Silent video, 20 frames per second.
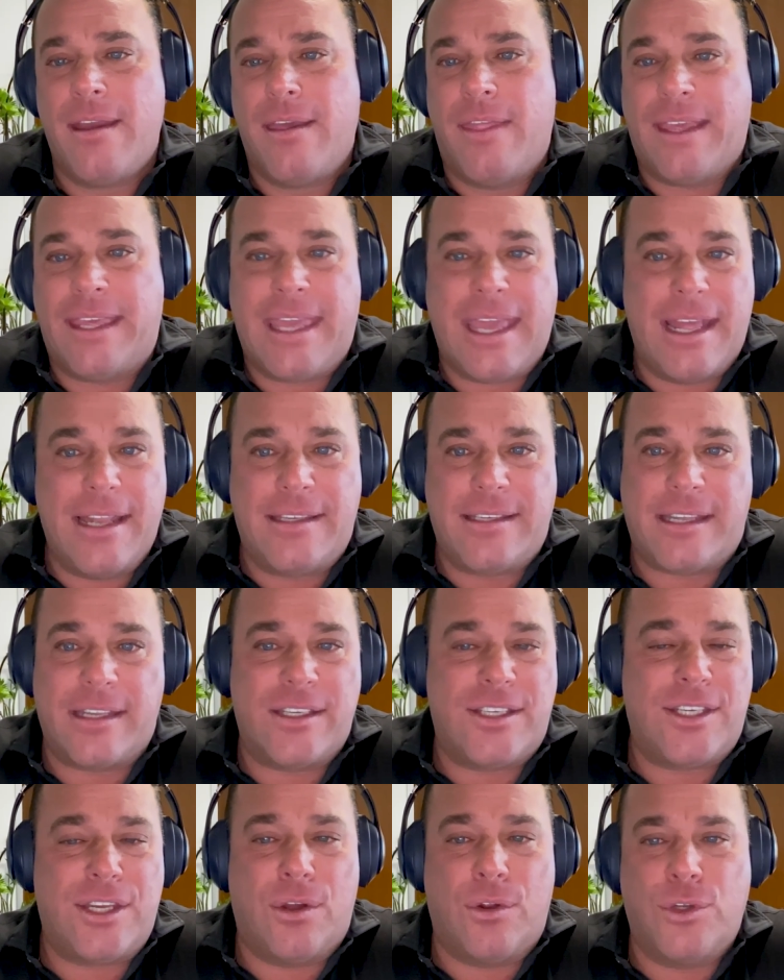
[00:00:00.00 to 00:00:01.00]
the kids can
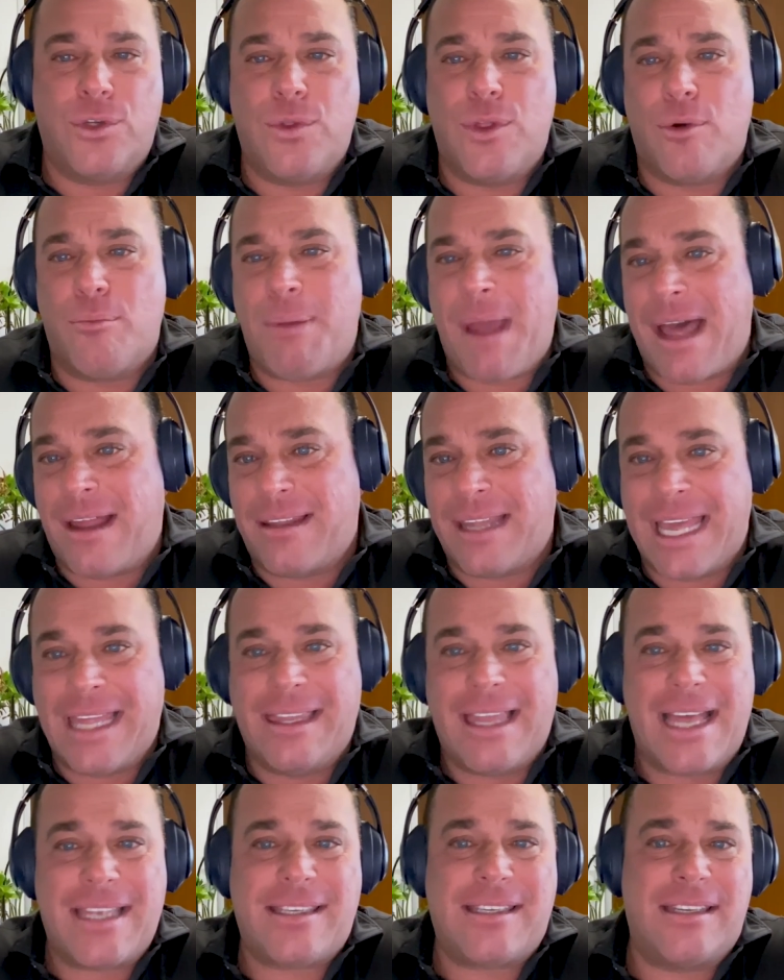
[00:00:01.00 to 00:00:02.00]
still do their ballet
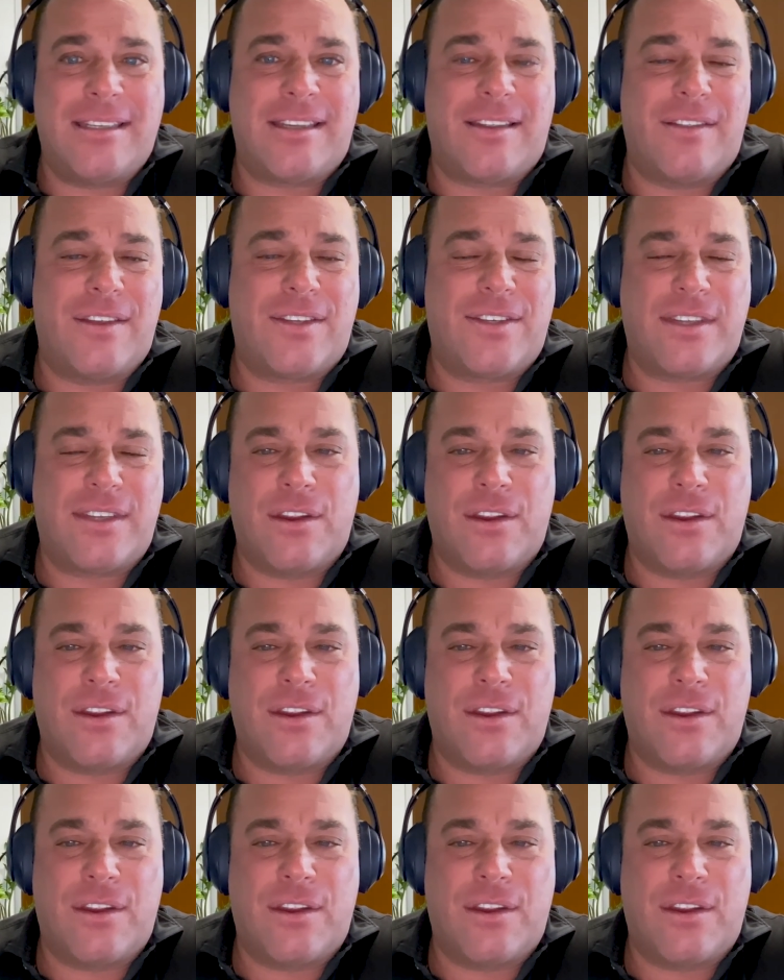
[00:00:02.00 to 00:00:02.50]
lessons and